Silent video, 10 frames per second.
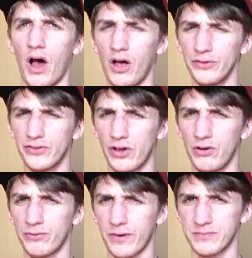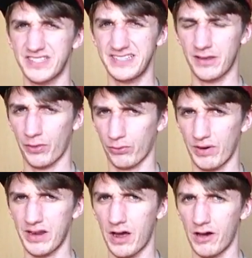also from season
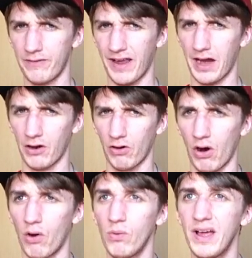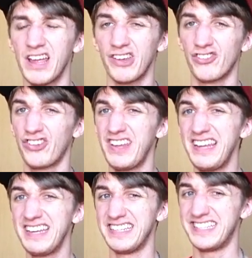3 of Arrow.
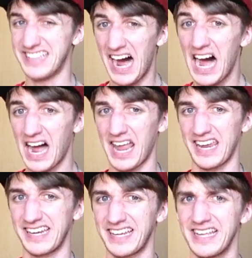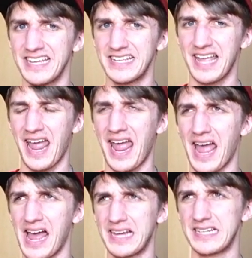She died,
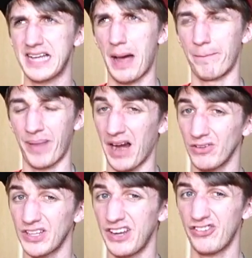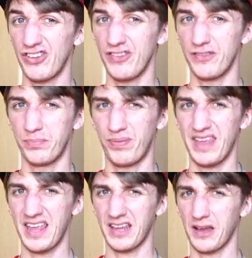and apparently she's
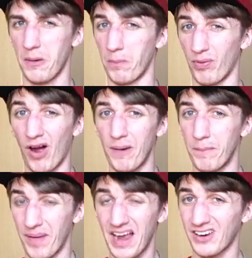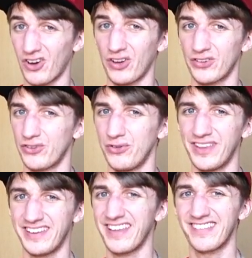being brought back onto the
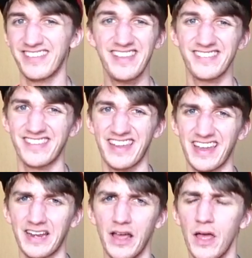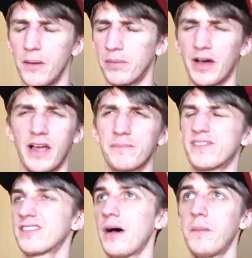DC scene by
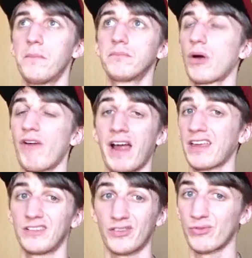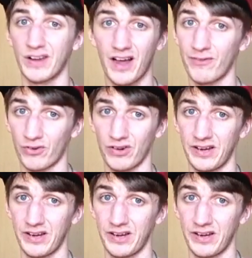some miraculous recovery